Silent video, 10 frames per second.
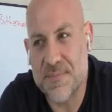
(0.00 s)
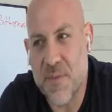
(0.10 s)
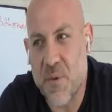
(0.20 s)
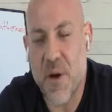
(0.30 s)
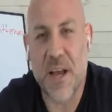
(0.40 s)

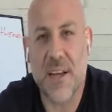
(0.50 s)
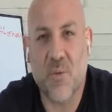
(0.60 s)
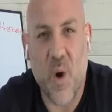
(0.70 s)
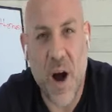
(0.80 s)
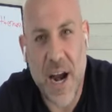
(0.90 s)
for my
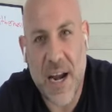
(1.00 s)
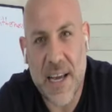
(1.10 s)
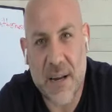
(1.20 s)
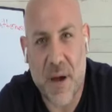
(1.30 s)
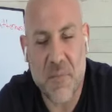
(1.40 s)
wine
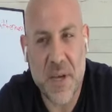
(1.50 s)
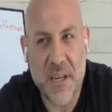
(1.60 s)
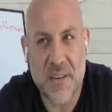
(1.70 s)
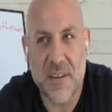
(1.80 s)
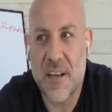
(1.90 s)
and my
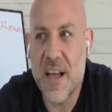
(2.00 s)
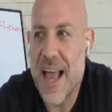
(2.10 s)
meal.